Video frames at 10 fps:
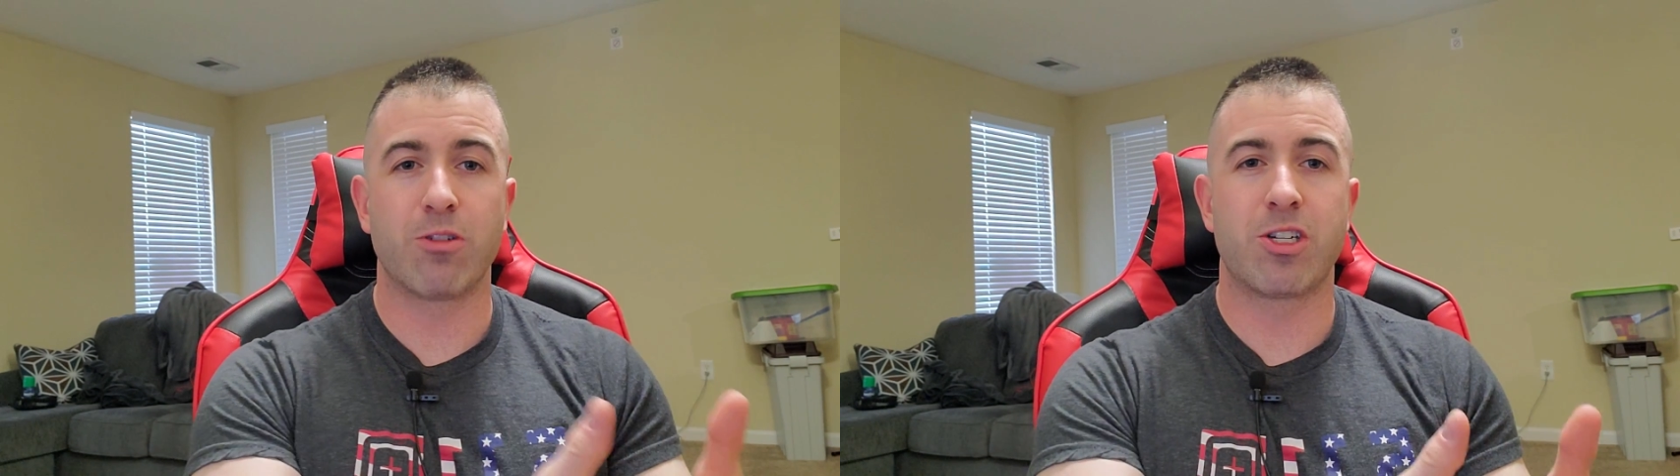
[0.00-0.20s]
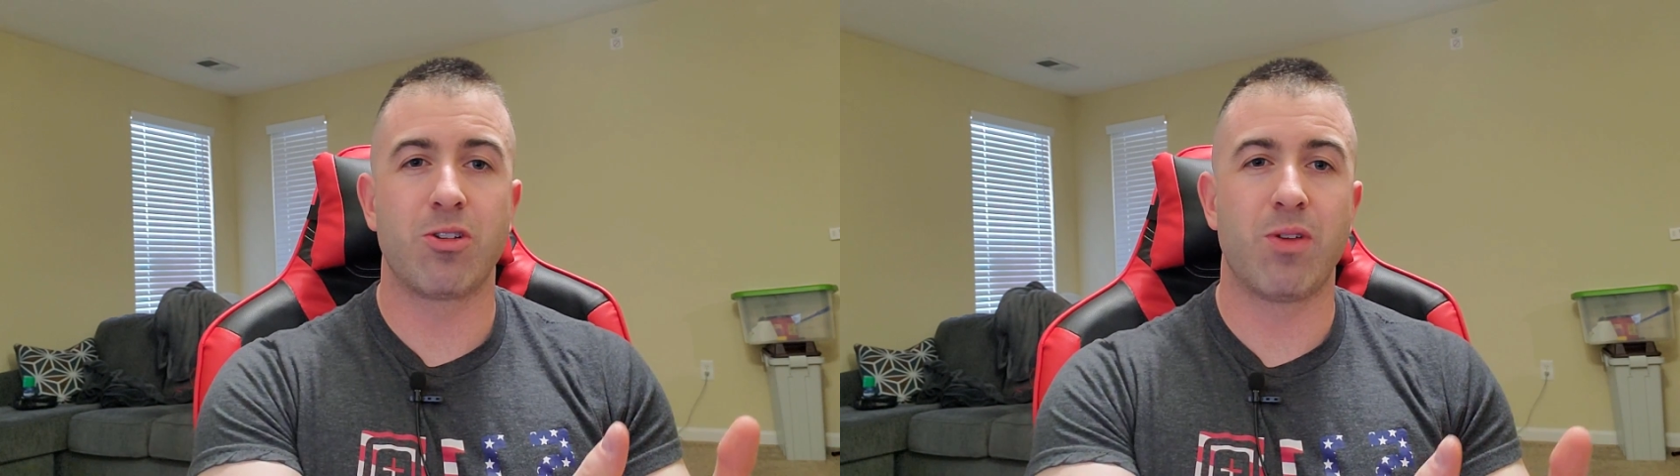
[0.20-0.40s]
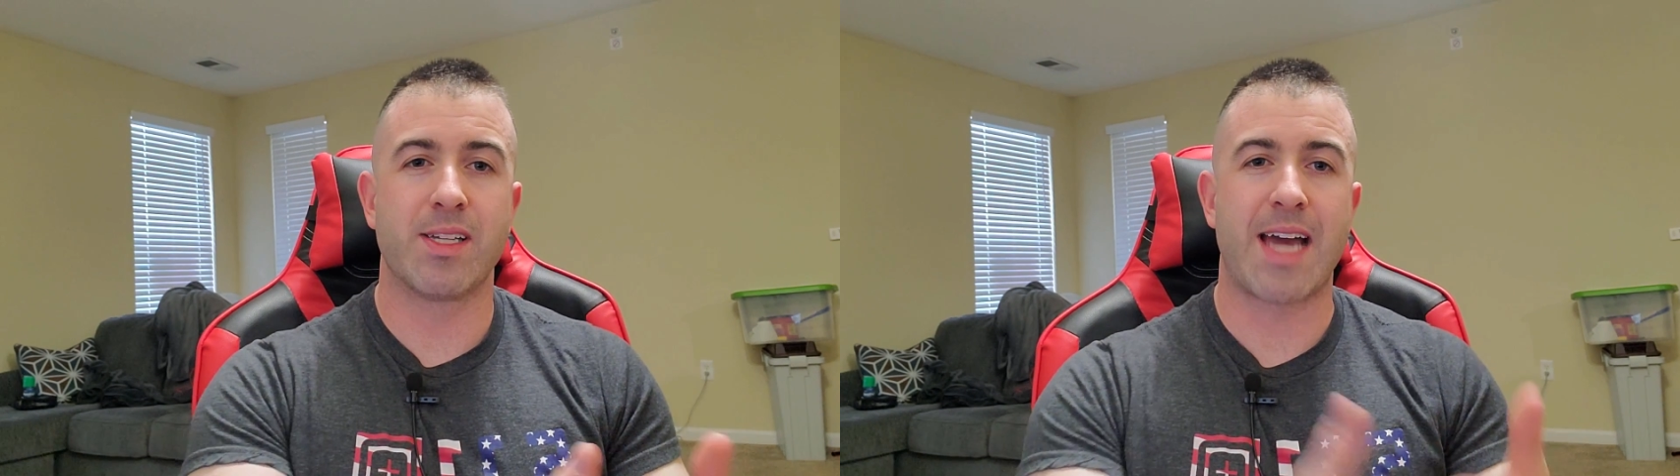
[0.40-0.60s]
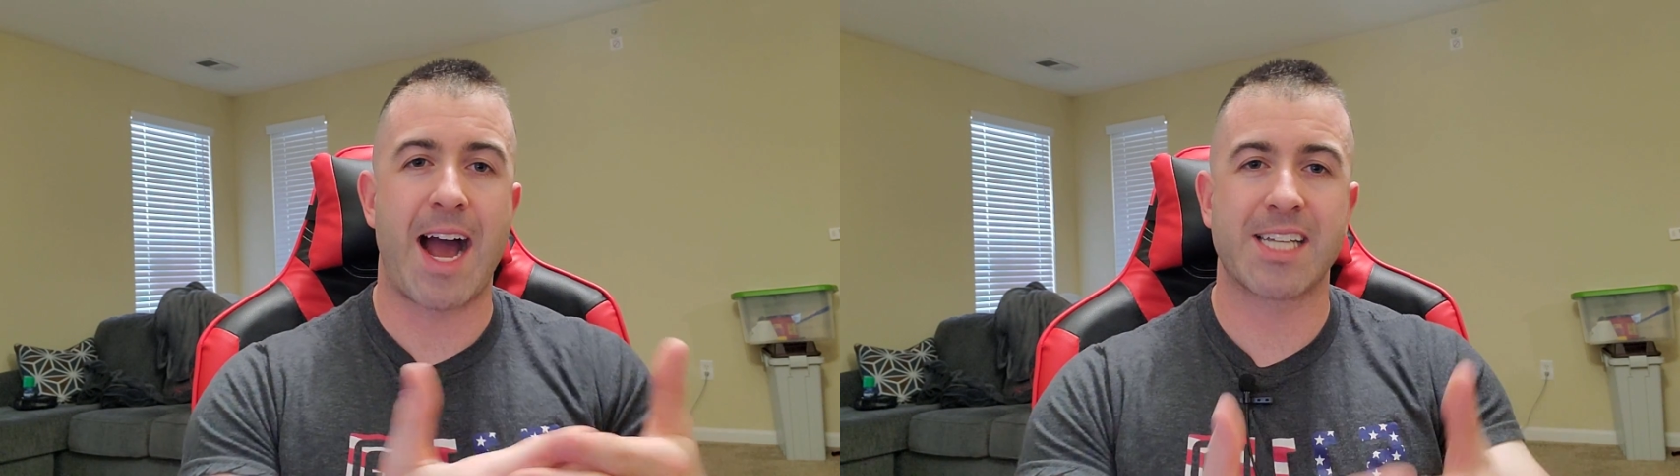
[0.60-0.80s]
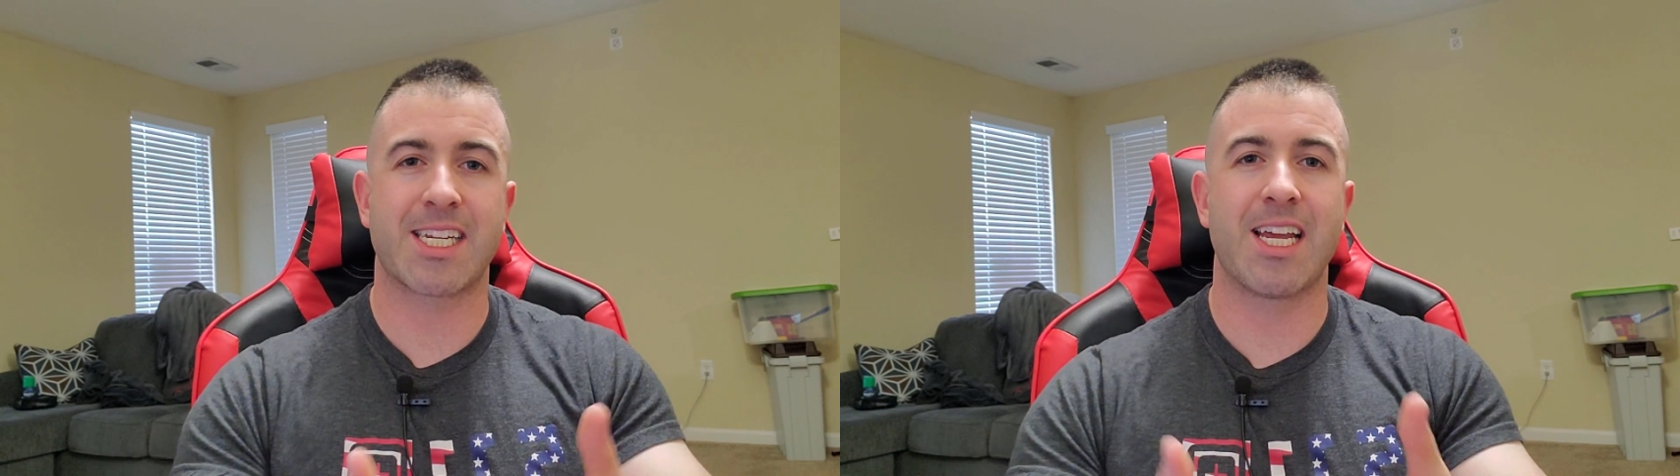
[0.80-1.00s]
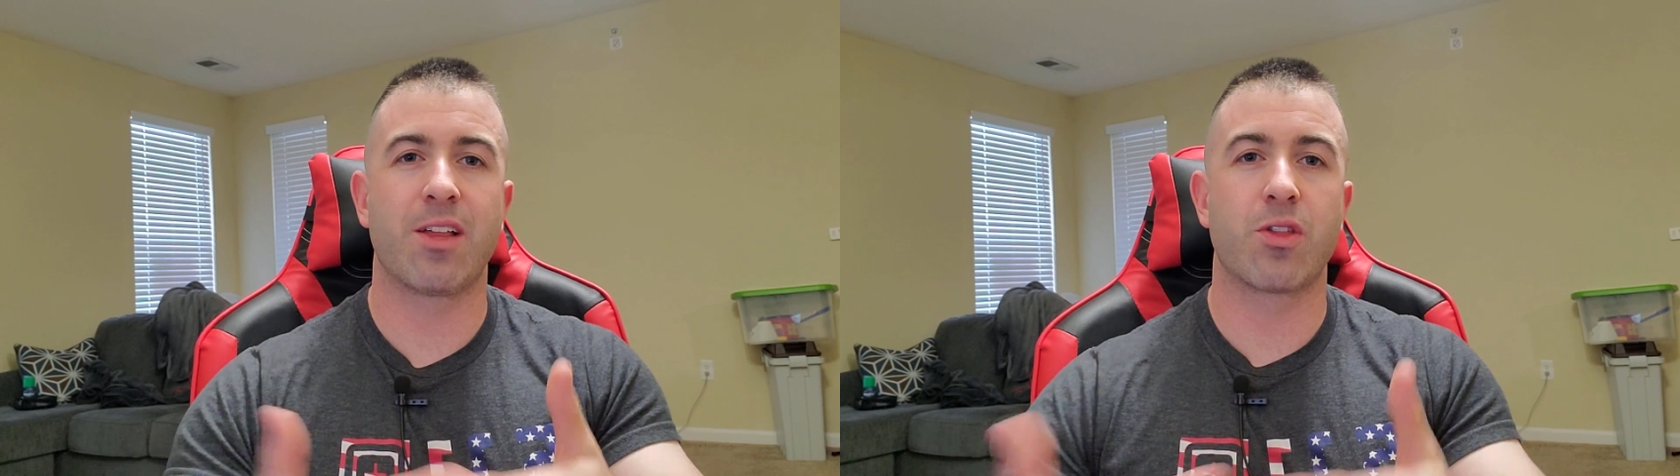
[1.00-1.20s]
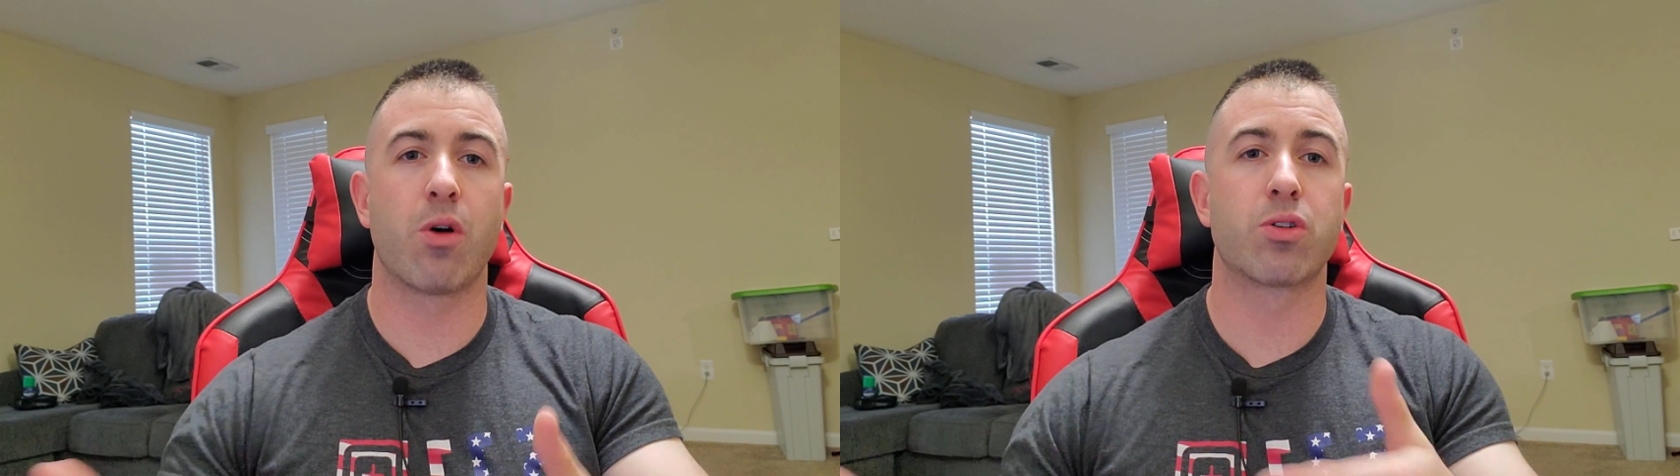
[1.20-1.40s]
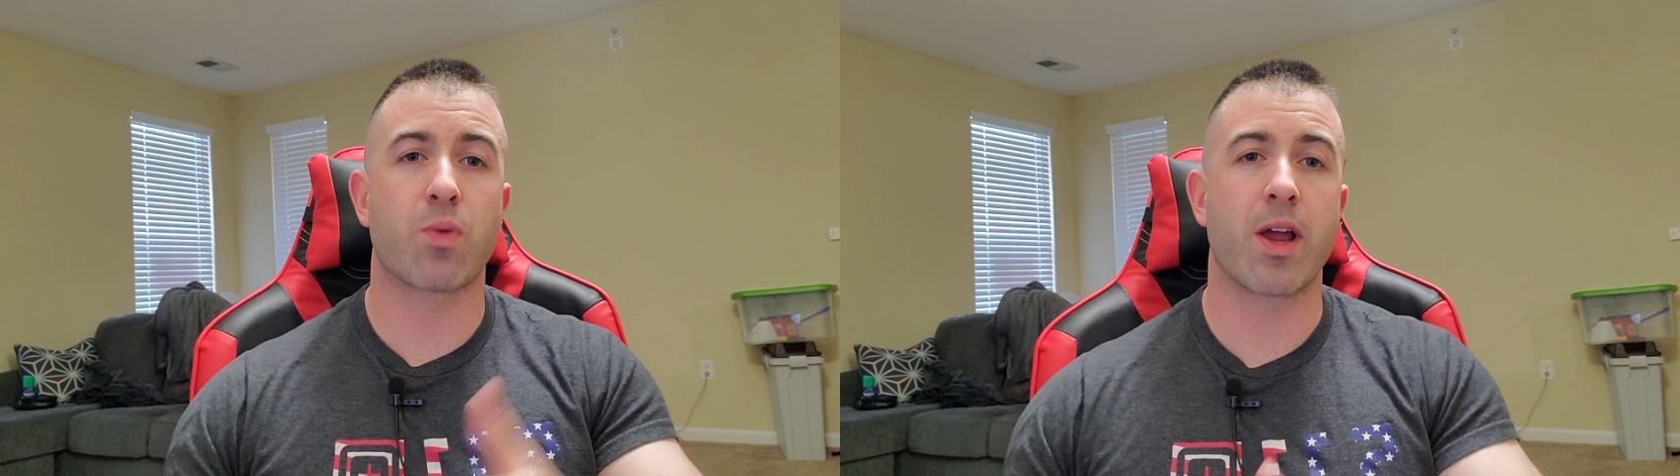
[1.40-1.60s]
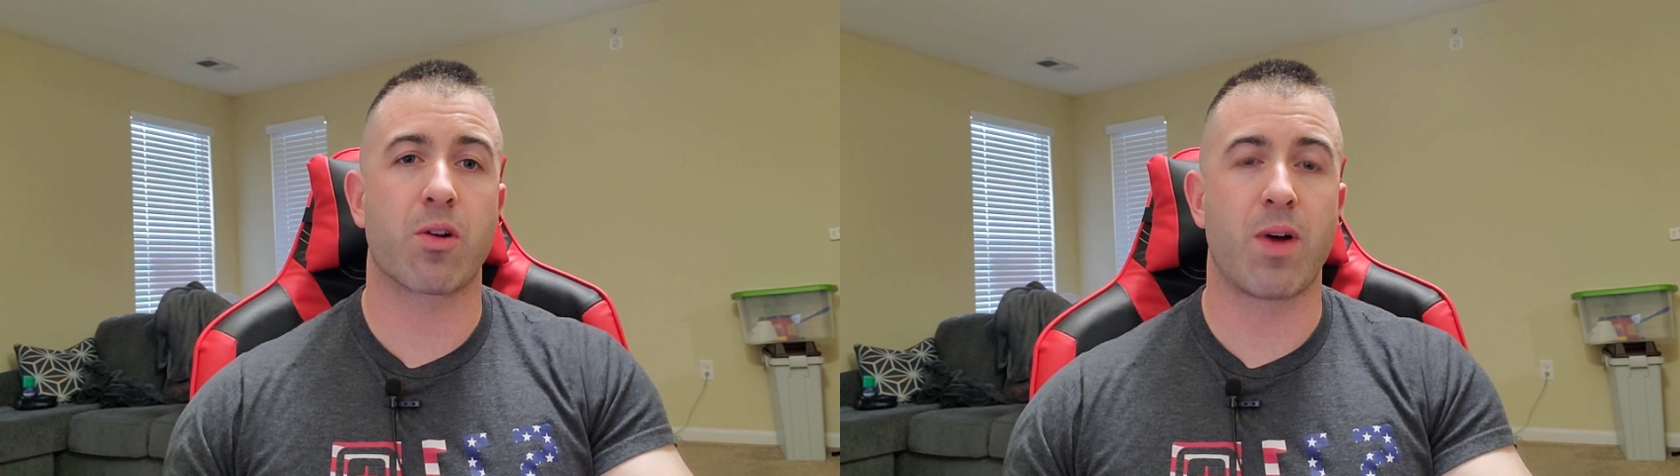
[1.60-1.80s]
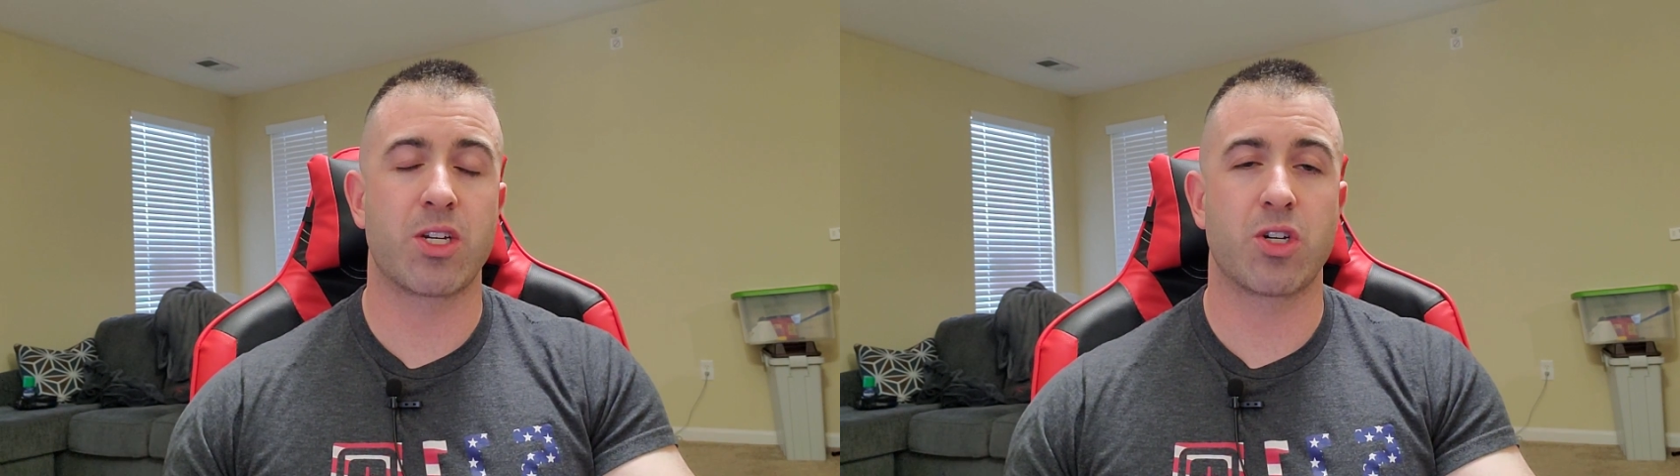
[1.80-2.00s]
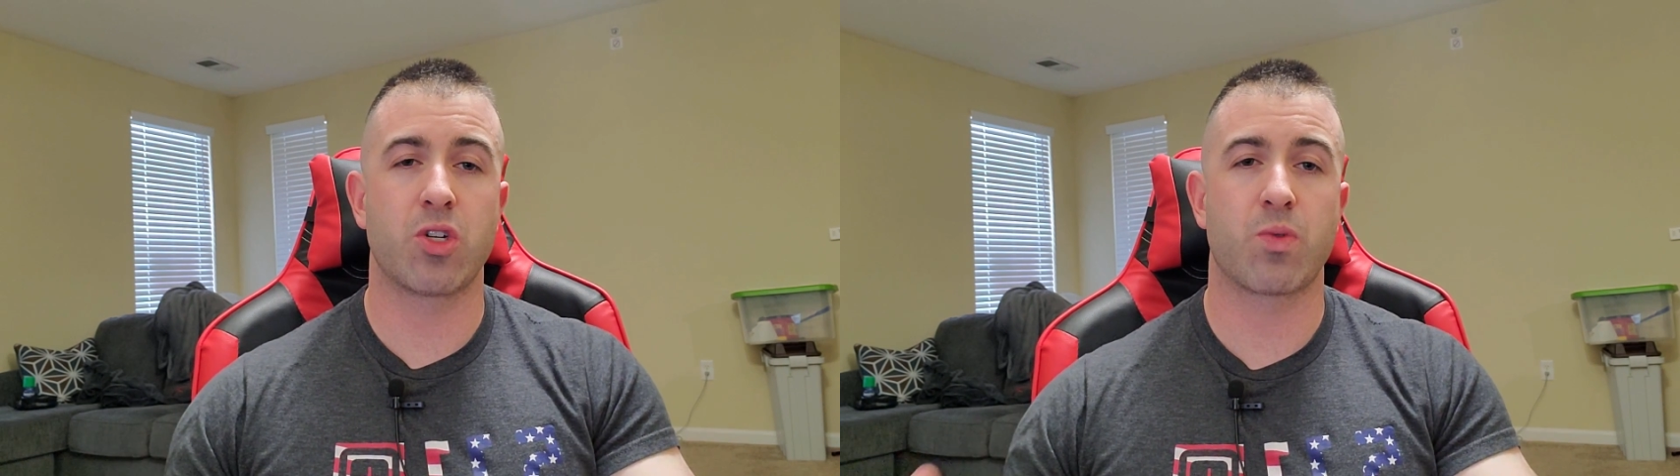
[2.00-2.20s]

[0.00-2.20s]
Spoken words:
to is asking those right questions,